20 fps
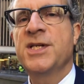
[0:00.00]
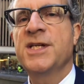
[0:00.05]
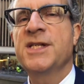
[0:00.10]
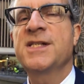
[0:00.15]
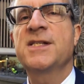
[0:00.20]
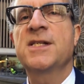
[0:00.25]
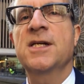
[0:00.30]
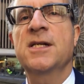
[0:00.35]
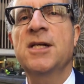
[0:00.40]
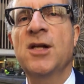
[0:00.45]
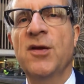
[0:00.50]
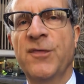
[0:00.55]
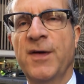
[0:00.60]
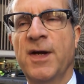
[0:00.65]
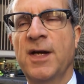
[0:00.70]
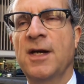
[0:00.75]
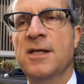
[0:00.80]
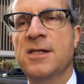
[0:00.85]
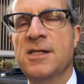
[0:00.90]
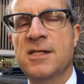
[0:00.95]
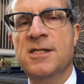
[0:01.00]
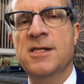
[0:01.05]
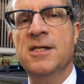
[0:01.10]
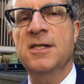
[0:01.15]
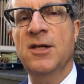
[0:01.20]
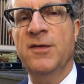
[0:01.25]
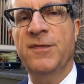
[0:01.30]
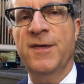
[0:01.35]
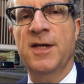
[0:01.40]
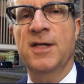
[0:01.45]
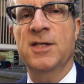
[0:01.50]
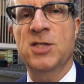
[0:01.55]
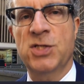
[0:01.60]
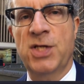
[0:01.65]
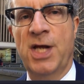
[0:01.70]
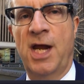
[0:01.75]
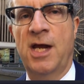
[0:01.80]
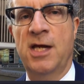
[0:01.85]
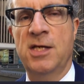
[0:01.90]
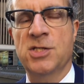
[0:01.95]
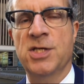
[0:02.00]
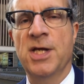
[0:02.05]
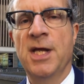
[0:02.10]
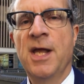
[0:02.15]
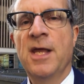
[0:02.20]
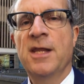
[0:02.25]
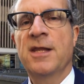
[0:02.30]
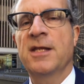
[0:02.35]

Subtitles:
which is significant. It's a significant change.